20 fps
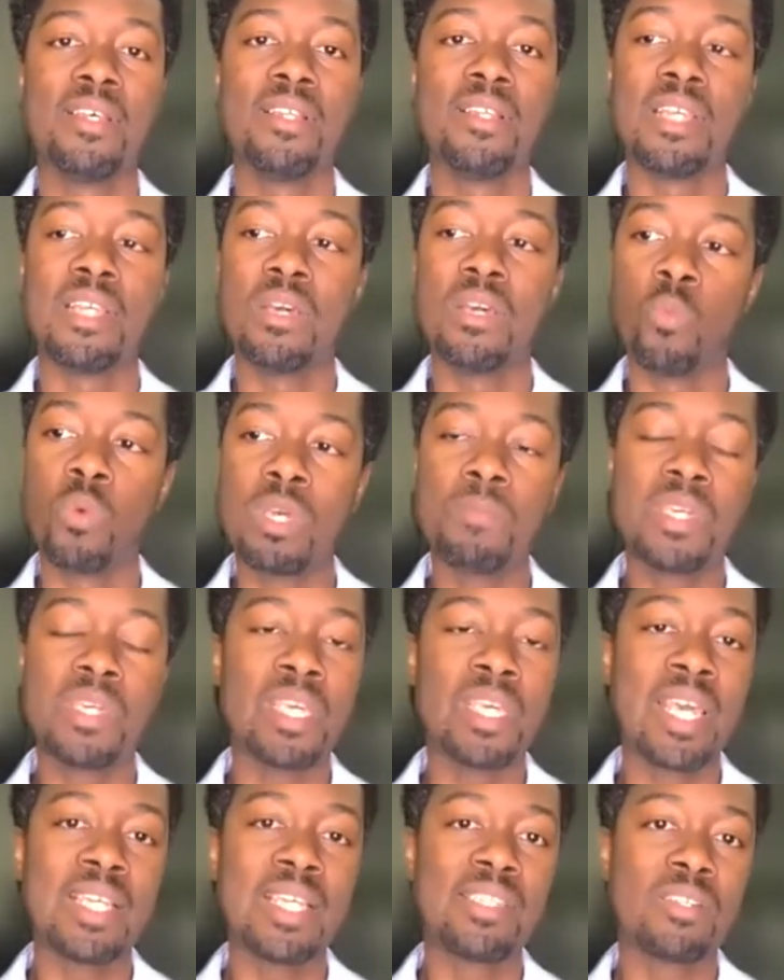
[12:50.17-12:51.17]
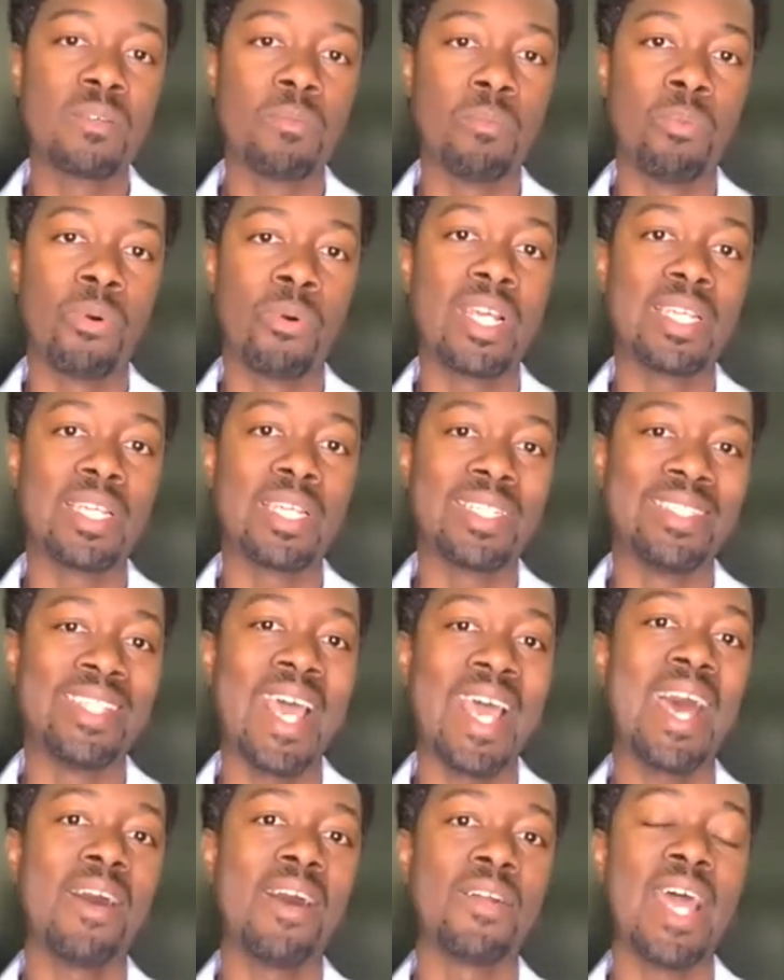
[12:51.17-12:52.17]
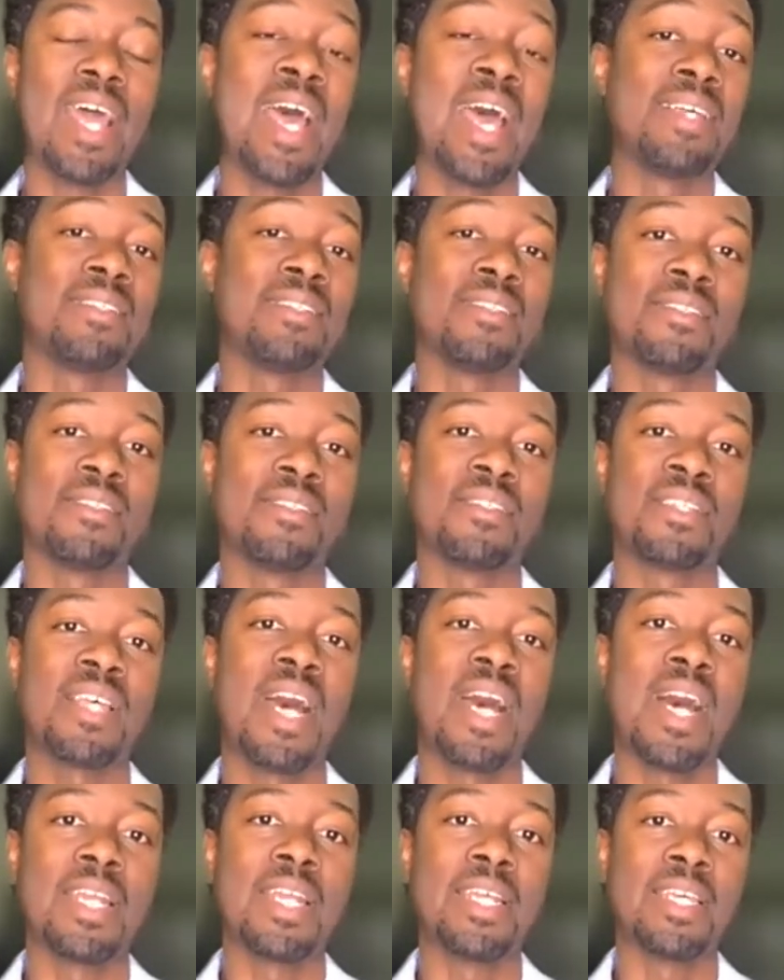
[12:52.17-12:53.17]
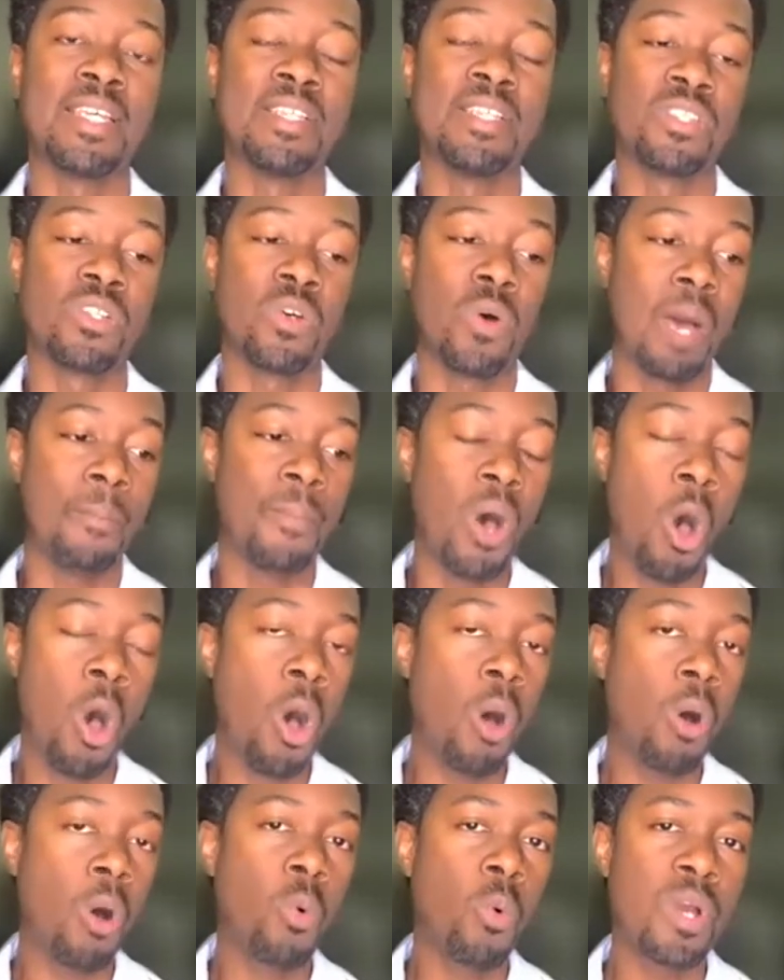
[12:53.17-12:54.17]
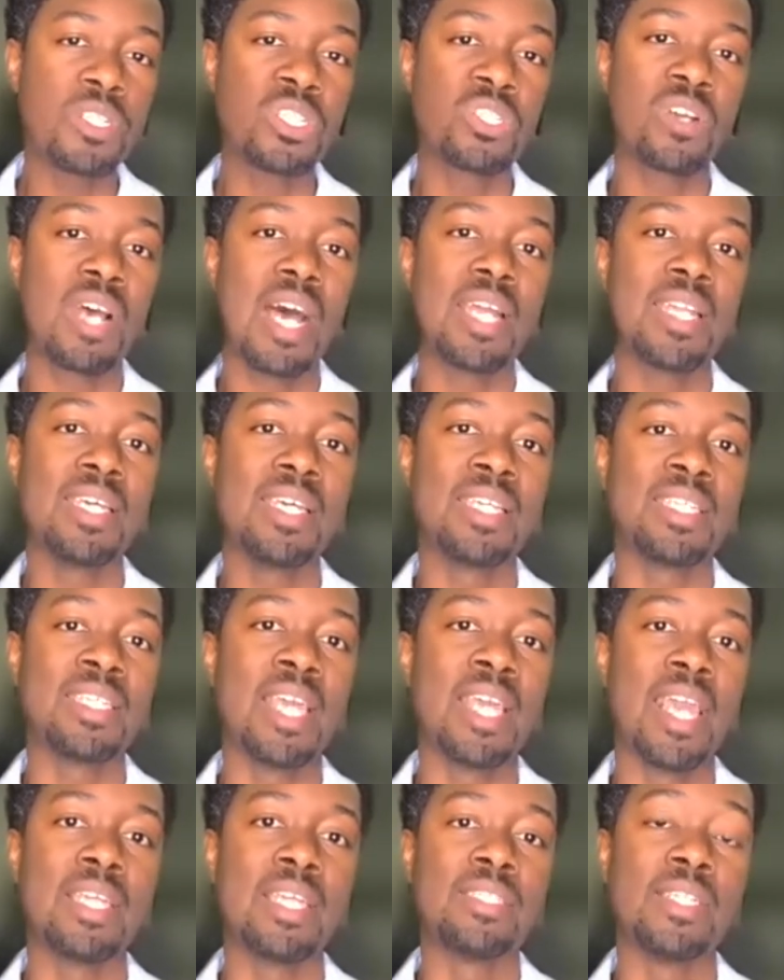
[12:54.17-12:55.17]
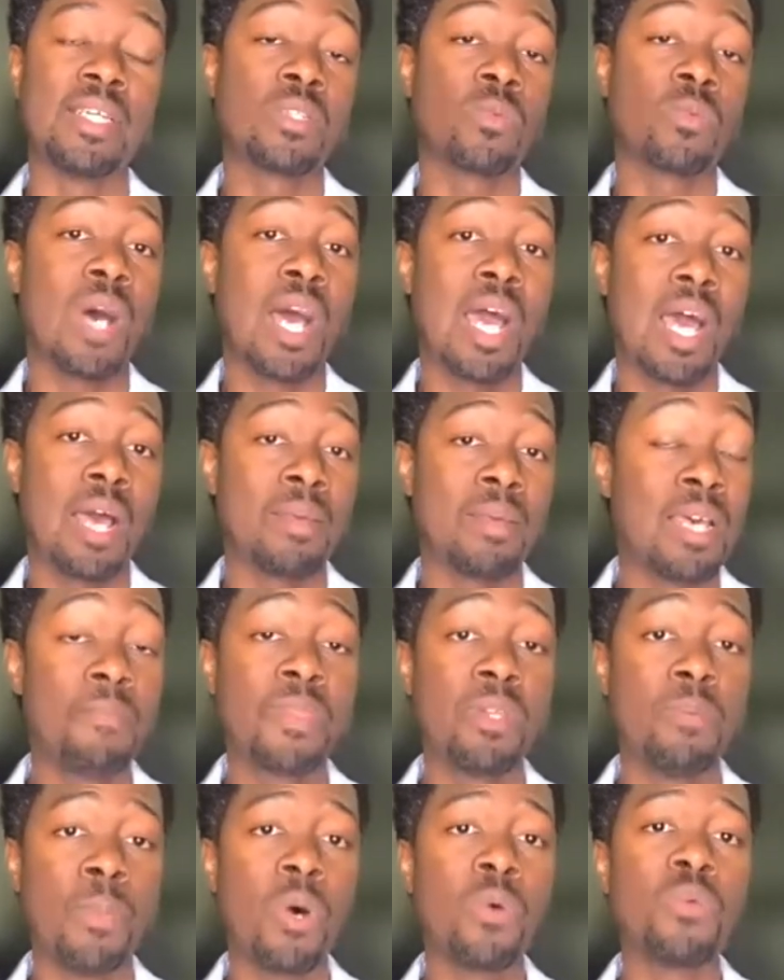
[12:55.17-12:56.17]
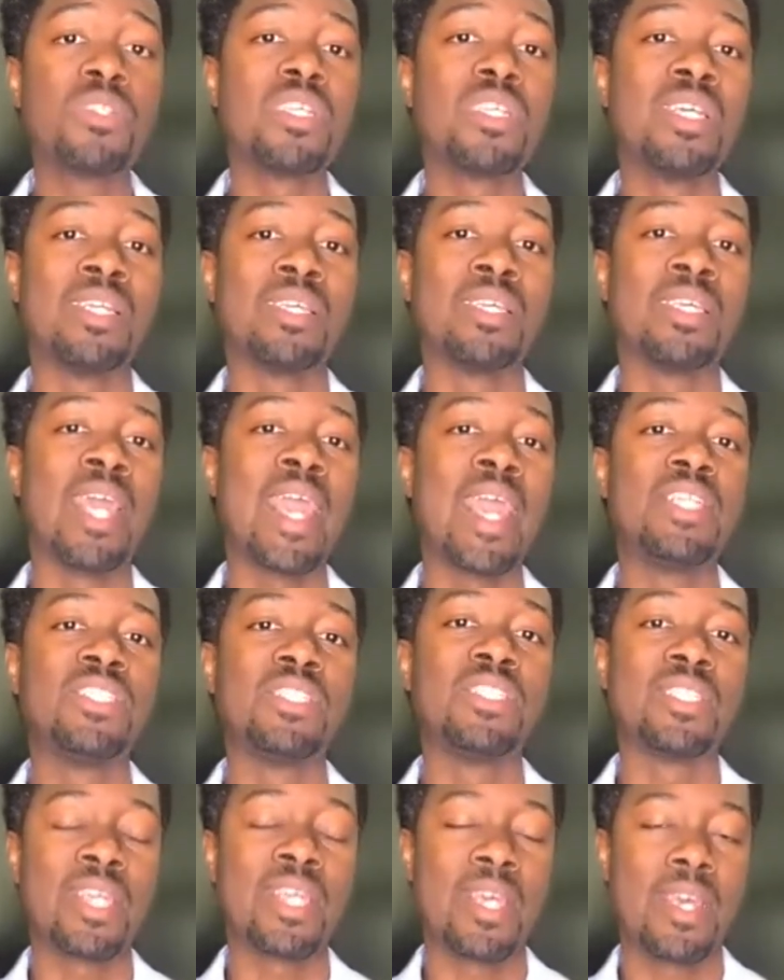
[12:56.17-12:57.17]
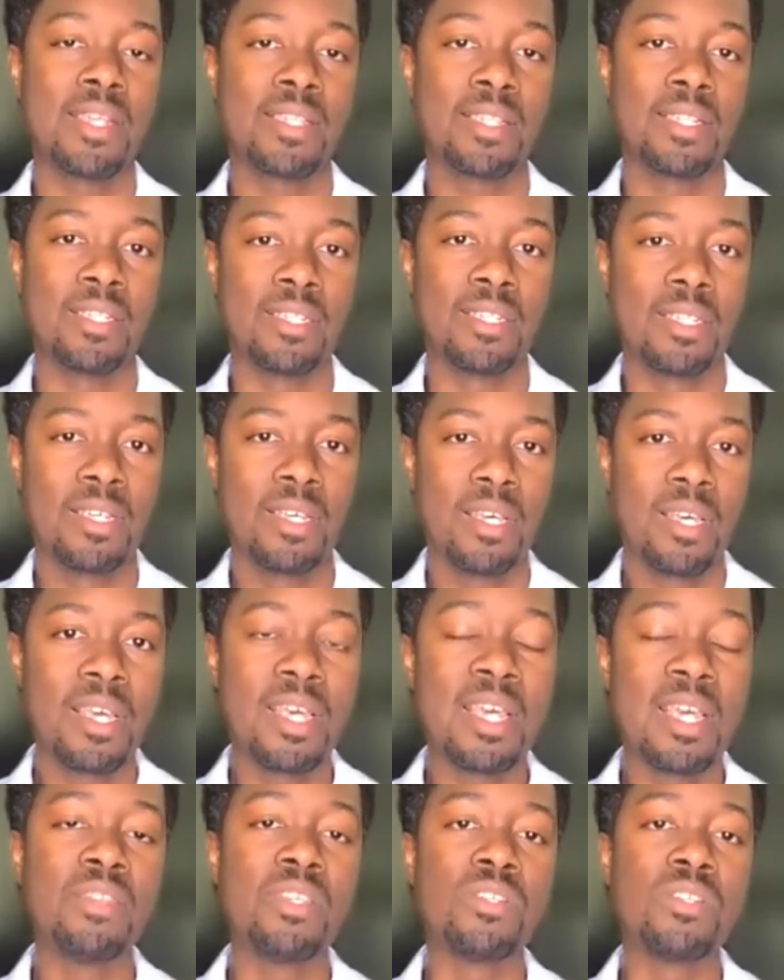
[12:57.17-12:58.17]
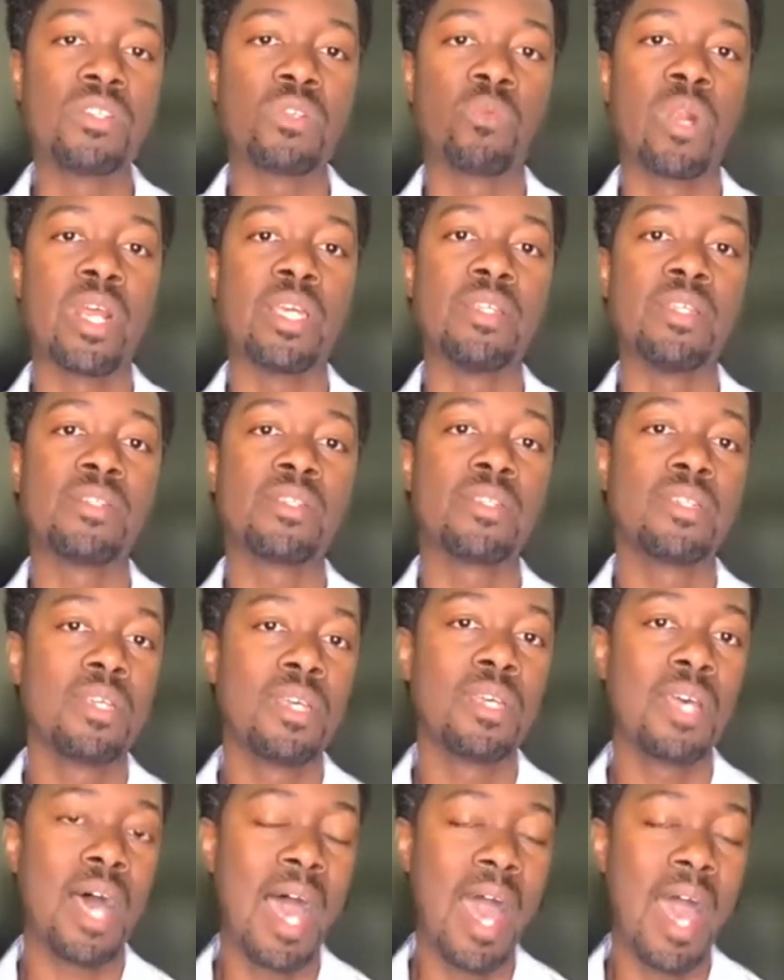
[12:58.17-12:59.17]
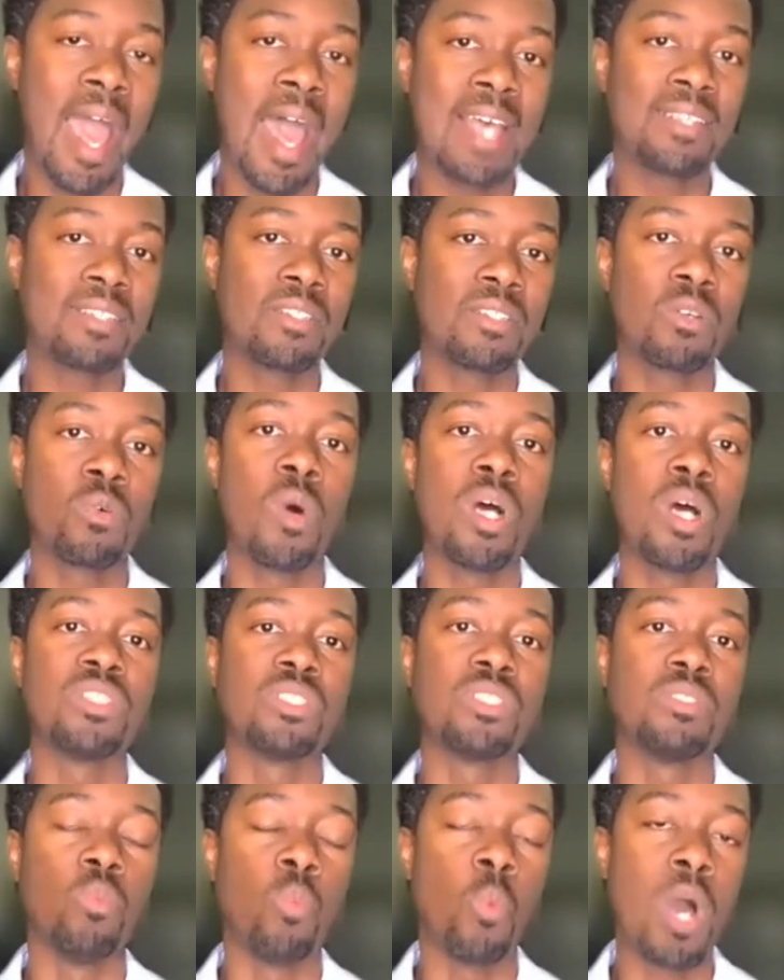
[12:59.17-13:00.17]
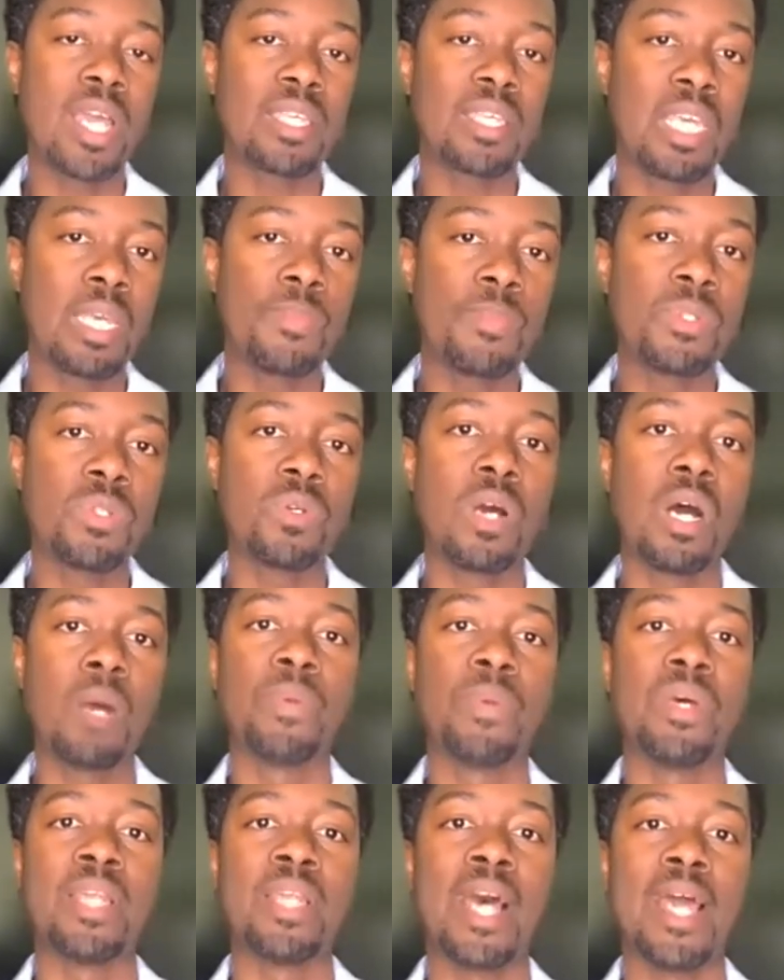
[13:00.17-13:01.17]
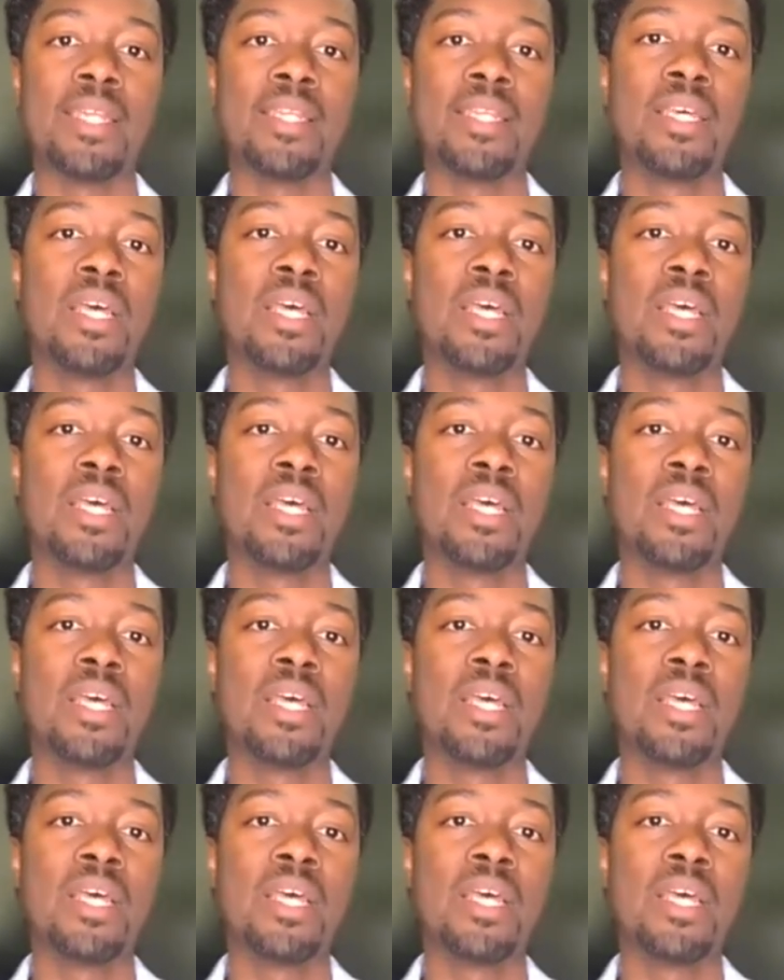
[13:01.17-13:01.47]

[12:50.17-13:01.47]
then we begin to break down as a society. And so I'm always trying to engage. That's why I am the most engaging candidate in this race. I ask the question, what keeps you up at night?